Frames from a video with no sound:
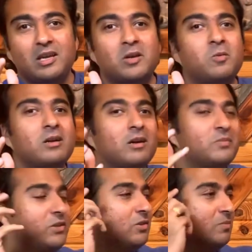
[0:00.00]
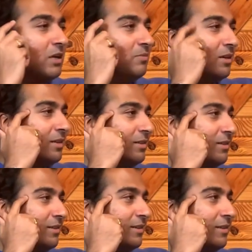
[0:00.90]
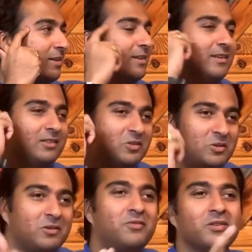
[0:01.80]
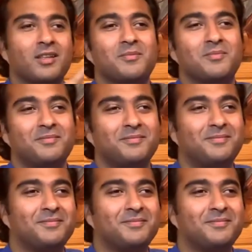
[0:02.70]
you know what comes into my mind? Good for them.